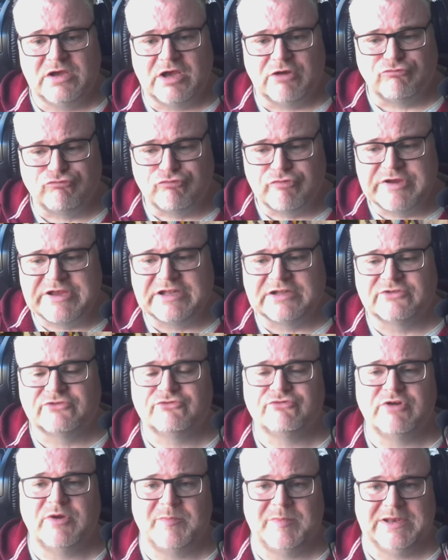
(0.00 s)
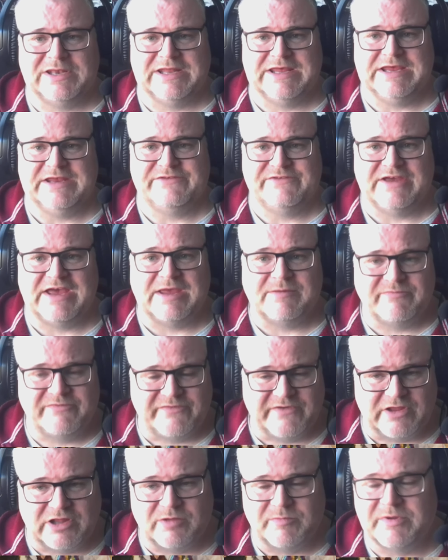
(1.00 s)
a real triple A type
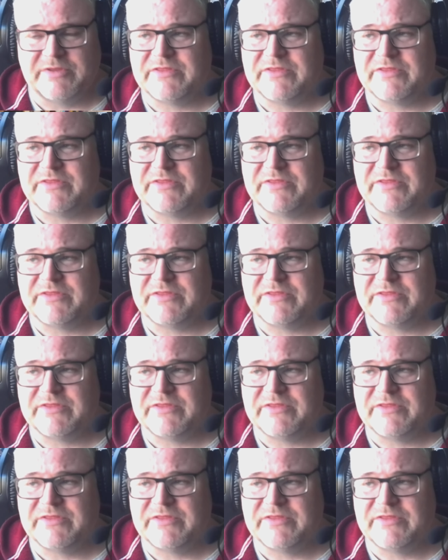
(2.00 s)
film.